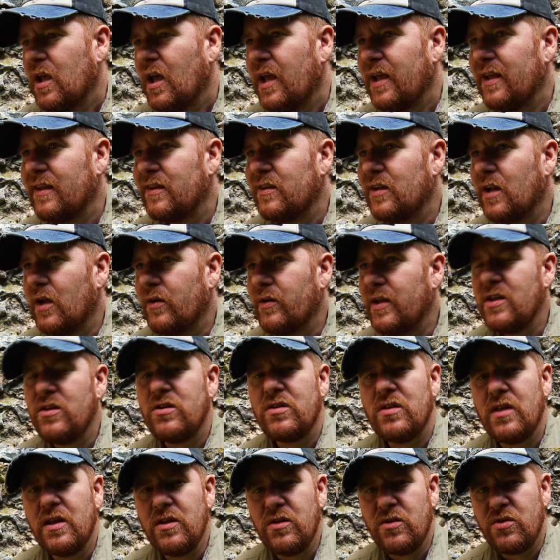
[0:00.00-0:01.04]
You know,
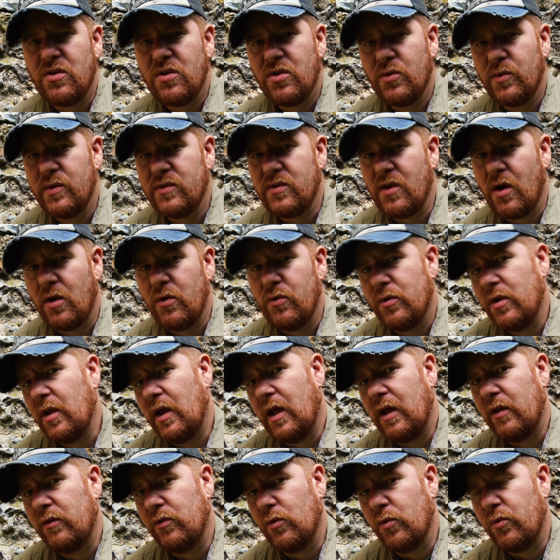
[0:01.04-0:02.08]
each to his own
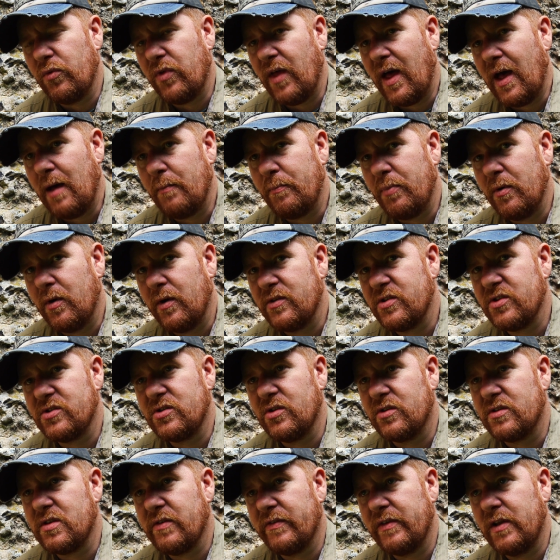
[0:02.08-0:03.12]
and all that, but it's just
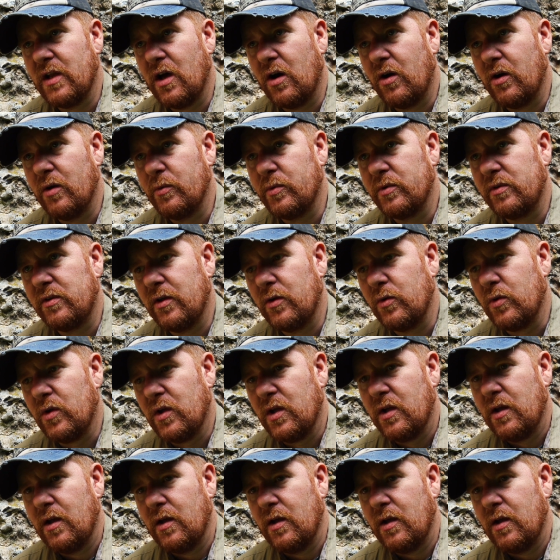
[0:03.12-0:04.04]
not something that I would do.